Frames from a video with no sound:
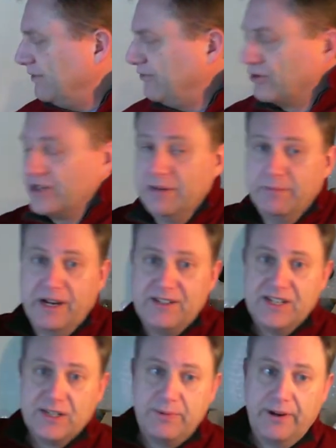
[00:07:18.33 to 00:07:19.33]

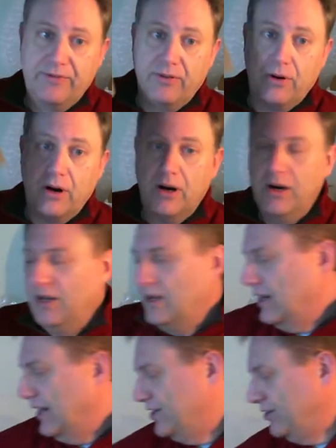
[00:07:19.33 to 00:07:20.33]

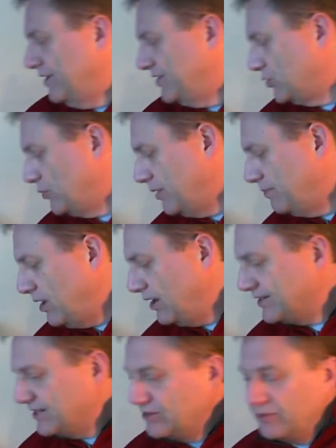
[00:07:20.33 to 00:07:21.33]
14x6x4. I do have square
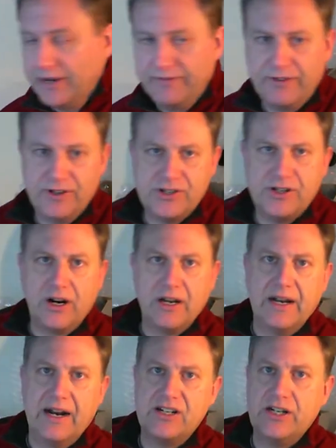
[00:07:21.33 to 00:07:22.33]
boxes. When I first
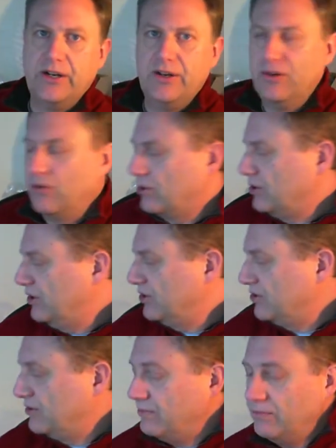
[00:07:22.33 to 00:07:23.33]
started, I actually
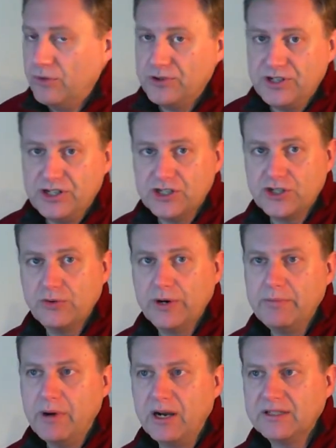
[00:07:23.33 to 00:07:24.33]
ordered mostly just
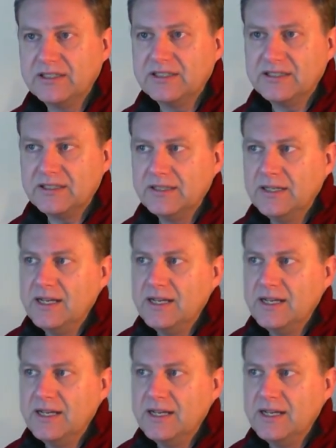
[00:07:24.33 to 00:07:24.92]
square boxes.